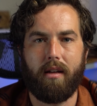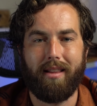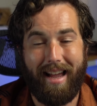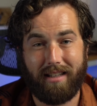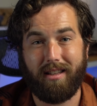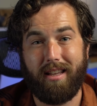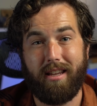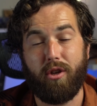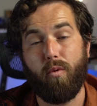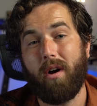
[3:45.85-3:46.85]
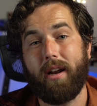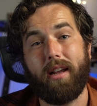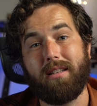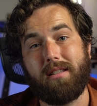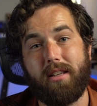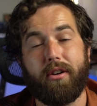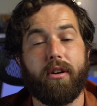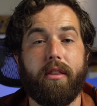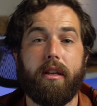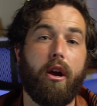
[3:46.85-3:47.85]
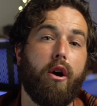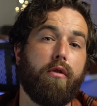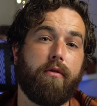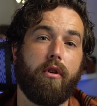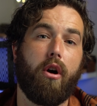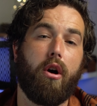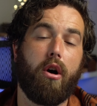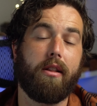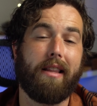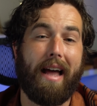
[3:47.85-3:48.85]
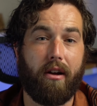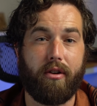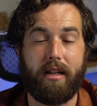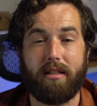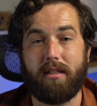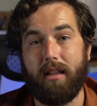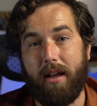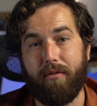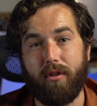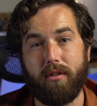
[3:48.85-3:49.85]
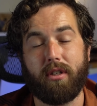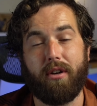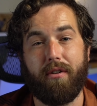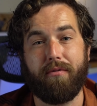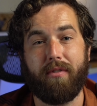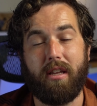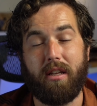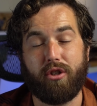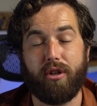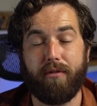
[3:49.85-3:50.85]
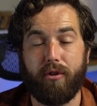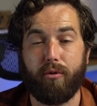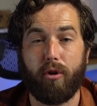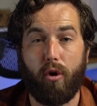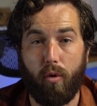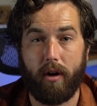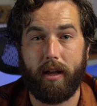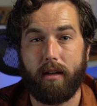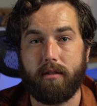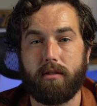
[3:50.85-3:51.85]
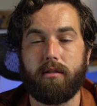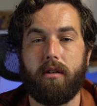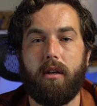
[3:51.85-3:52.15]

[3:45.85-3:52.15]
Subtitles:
Lastly, you want to consider the overall loudness levels of each of your recordings.